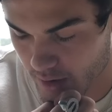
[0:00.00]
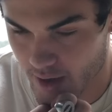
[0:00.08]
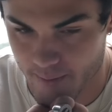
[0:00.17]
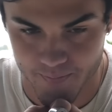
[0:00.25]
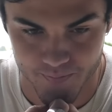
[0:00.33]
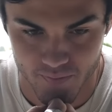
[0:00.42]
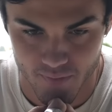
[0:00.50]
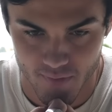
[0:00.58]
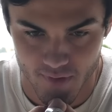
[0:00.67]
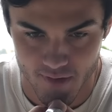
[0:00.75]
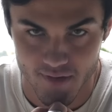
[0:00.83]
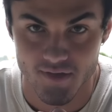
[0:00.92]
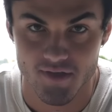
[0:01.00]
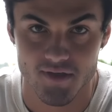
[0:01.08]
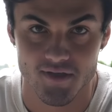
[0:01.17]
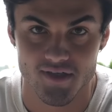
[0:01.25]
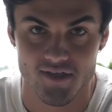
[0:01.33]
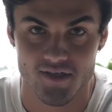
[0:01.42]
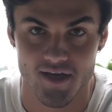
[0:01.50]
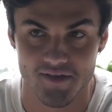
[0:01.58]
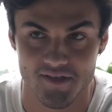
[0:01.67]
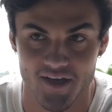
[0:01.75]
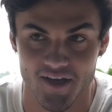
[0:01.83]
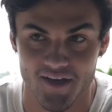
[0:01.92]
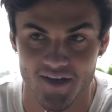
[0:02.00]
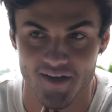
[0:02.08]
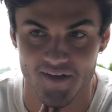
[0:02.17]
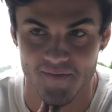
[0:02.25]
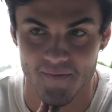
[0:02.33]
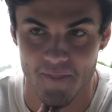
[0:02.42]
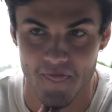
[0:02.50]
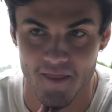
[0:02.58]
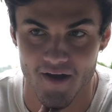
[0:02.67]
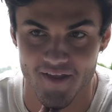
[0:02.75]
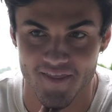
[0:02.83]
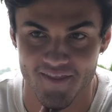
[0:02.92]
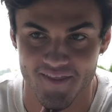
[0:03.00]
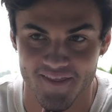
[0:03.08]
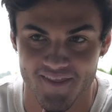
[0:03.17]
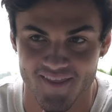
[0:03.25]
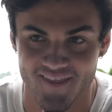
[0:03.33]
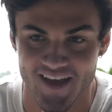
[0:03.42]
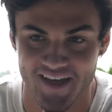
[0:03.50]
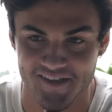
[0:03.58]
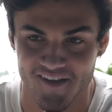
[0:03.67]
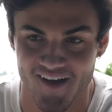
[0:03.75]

Okay. Sounds good. All right. Talk to you later. Thanks a